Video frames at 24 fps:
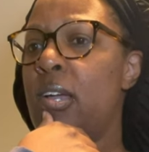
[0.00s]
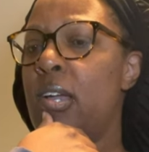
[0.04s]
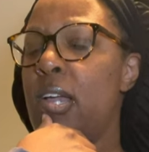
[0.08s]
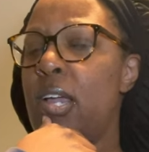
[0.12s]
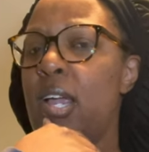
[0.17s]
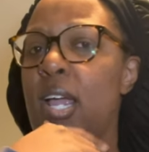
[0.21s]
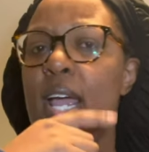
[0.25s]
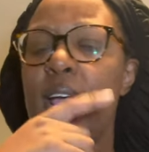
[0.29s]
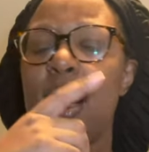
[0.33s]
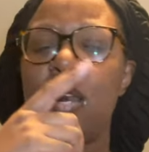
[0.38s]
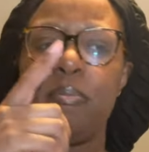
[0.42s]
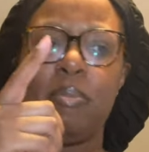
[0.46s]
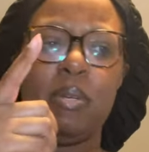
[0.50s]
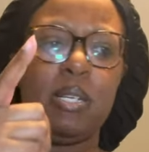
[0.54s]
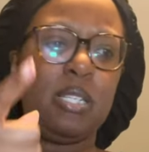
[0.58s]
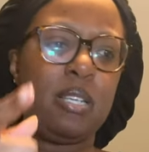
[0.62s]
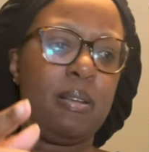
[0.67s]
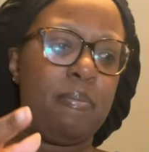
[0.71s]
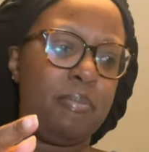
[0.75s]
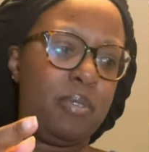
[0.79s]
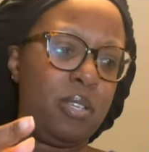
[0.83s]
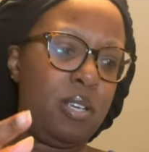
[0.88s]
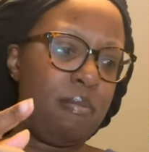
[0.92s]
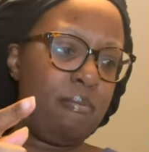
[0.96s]
It had to be
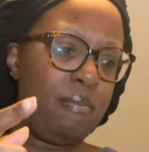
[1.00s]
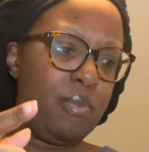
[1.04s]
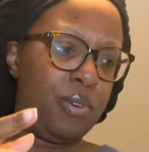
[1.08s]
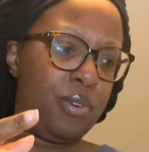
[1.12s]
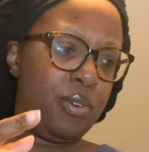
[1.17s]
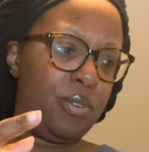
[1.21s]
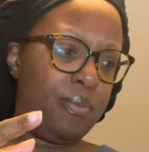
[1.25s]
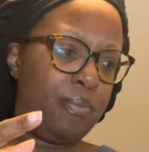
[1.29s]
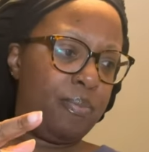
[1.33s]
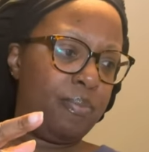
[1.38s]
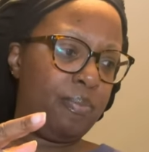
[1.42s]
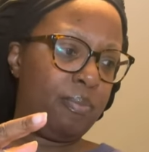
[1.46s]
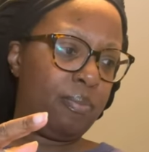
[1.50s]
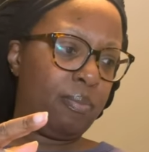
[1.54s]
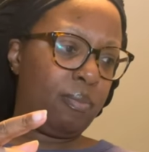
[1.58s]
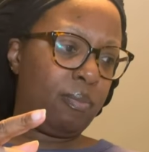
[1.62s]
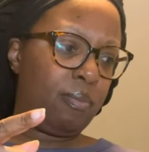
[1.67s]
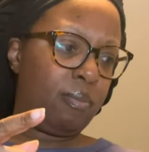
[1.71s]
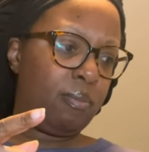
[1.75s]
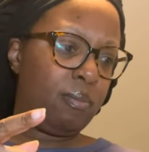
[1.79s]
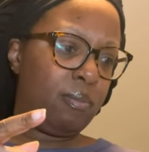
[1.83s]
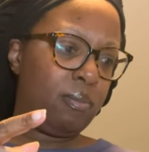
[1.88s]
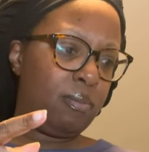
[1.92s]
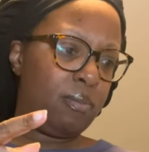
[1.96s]
September.
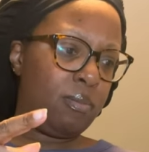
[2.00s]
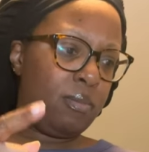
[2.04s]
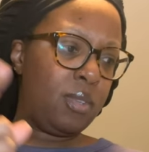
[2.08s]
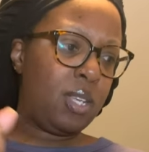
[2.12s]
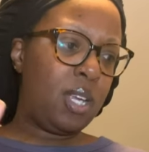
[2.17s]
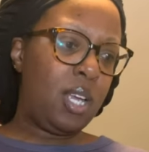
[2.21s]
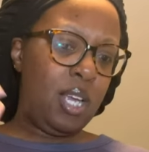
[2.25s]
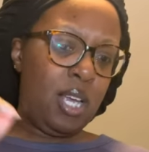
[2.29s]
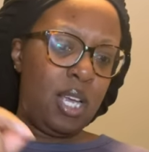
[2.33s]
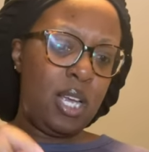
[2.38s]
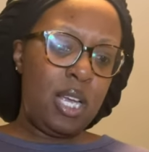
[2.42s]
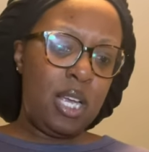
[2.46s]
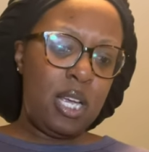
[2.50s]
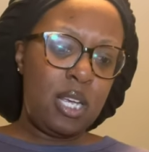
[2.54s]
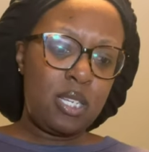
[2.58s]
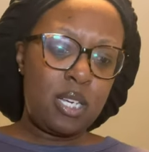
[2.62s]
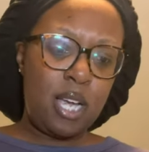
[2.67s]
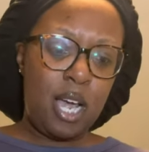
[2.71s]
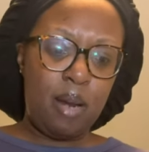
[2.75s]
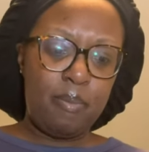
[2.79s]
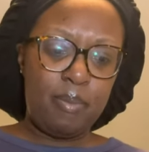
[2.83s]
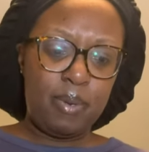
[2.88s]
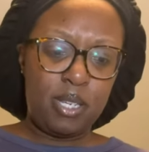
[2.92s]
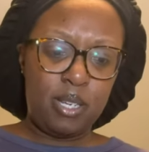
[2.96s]
It's
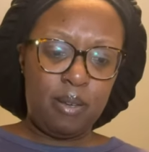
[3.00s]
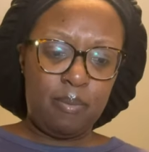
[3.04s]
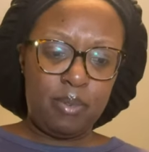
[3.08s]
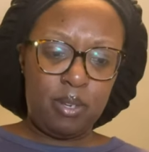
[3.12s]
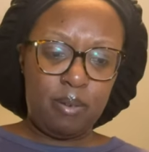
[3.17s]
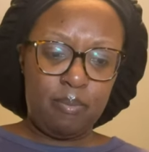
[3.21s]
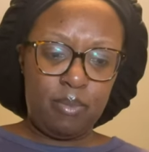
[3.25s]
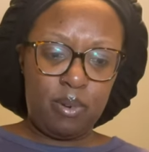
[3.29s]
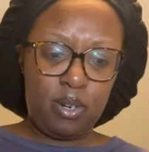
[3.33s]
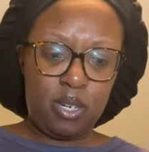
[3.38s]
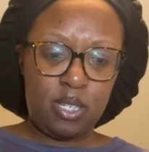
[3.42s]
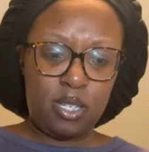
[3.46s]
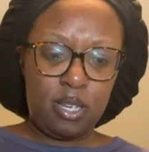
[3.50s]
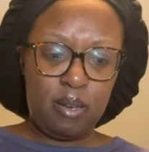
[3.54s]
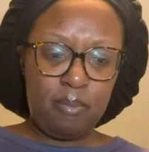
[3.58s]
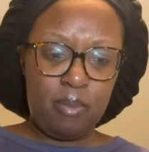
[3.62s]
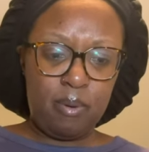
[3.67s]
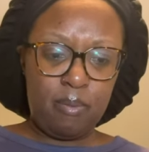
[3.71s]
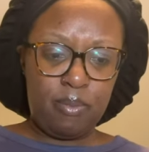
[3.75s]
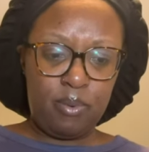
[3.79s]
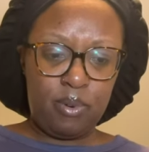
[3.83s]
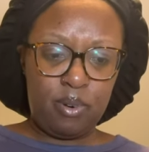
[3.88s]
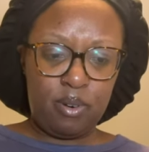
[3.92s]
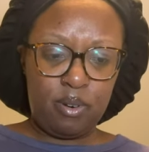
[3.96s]
got to be September because I
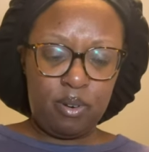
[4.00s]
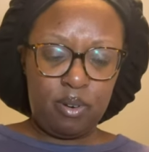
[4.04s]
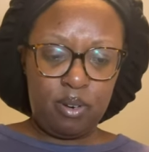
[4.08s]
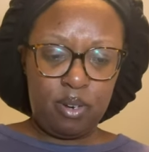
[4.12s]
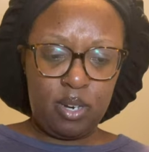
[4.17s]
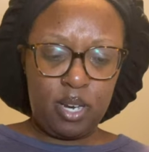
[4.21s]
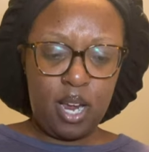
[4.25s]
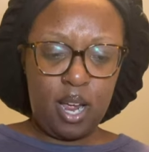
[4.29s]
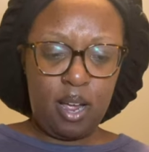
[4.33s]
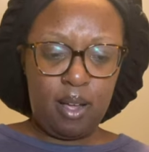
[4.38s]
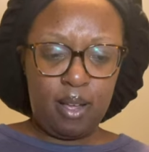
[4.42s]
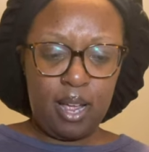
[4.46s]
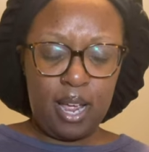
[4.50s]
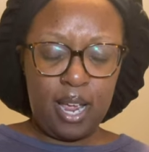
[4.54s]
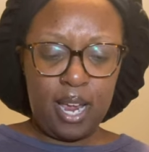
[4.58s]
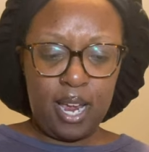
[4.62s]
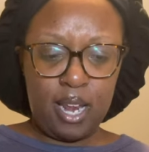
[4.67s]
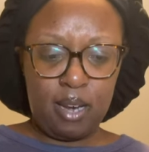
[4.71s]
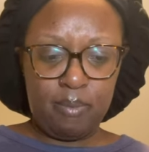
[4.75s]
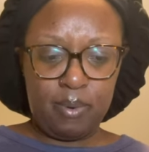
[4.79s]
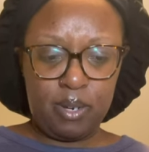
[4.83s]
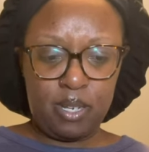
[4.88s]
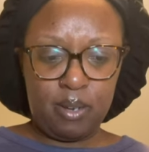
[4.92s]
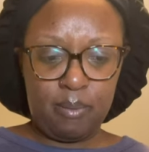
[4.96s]
remember, yeah, I
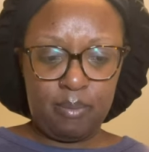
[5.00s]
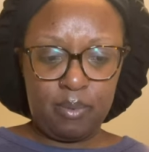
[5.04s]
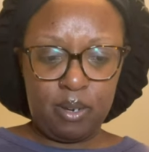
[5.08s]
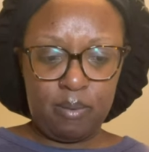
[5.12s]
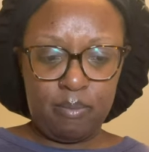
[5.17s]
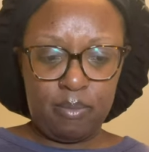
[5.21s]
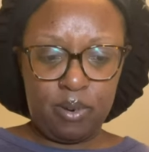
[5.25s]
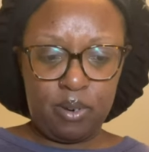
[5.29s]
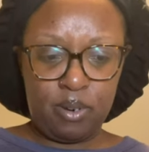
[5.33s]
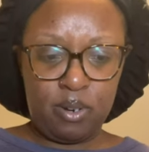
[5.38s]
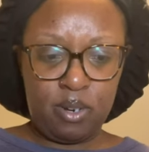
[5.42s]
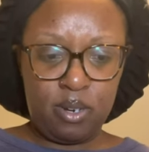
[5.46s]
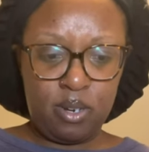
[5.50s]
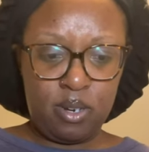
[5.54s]
had to be September.